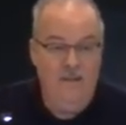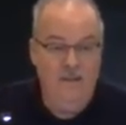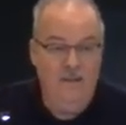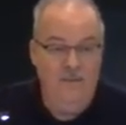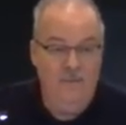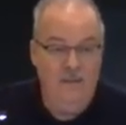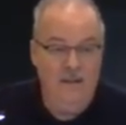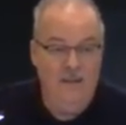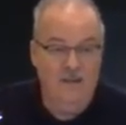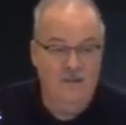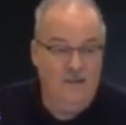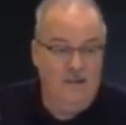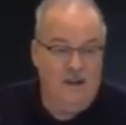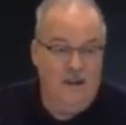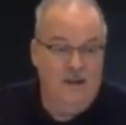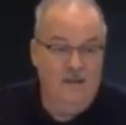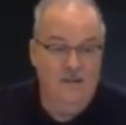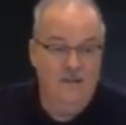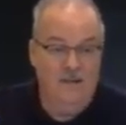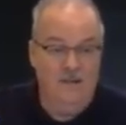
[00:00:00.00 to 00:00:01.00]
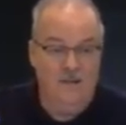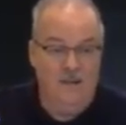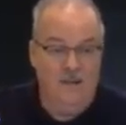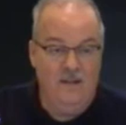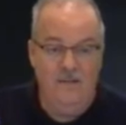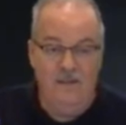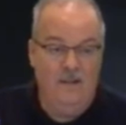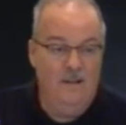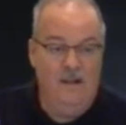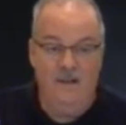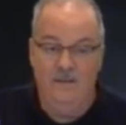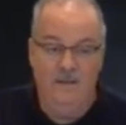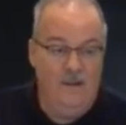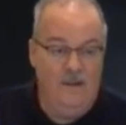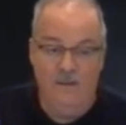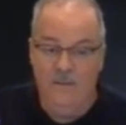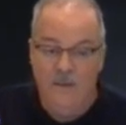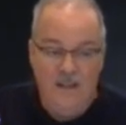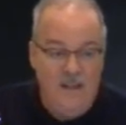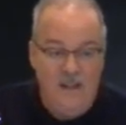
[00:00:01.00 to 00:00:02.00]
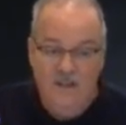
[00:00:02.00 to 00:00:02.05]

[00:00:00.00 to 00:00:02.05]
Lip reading: don't they? Because God is such a loving God. No.